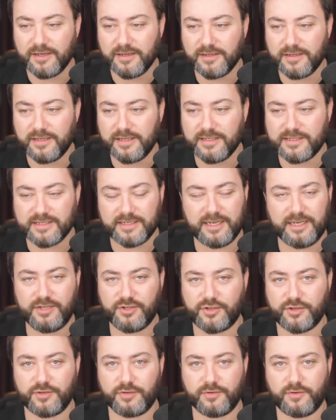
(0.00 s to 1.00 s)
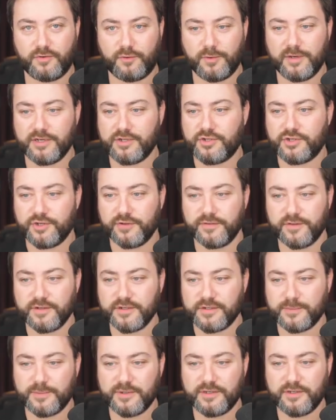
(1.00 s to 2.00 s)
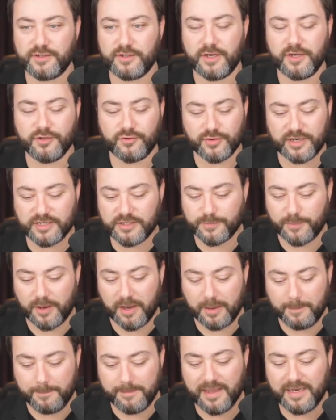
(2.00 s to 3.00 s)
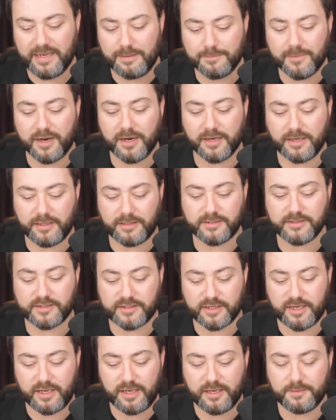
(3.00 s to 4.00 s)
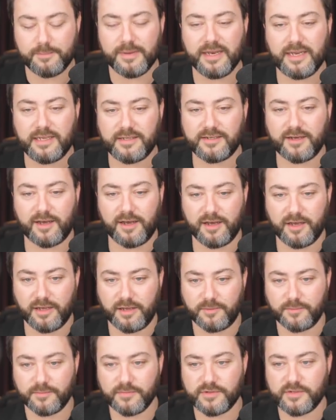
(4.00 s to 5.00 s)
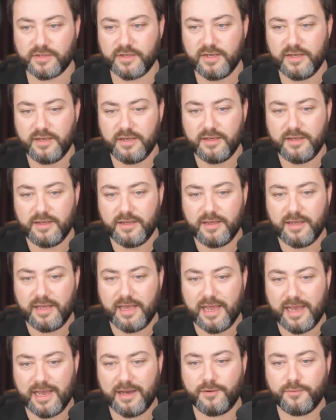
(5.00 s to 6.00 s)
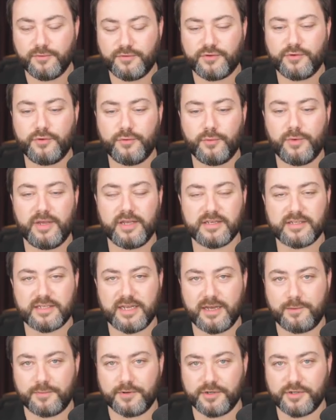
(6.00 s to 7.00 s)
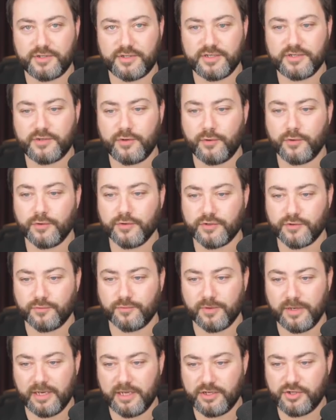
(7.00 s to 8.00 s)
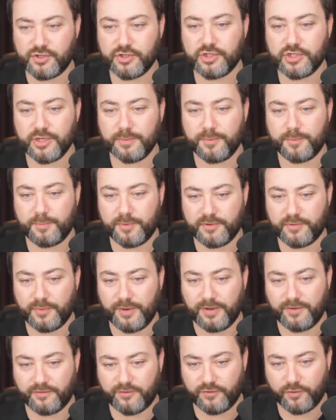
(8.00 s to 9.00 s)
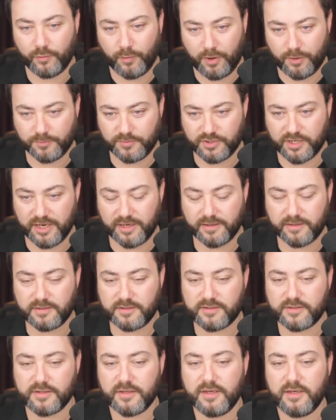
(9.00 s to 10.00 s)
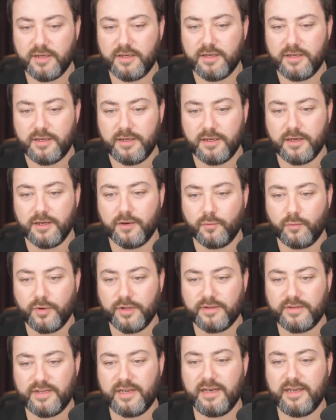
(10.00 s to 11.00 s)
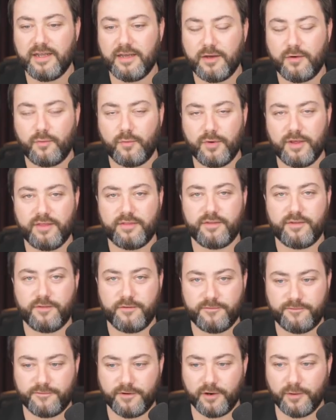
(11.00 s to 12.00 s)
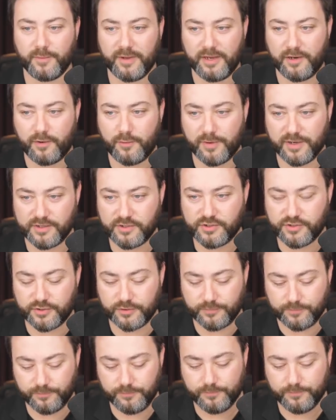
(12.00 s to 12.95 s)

It's an ancient question that has been addressed by many minds in many times. How do we establish this causal relationship between two objects? We're dealing with the following question.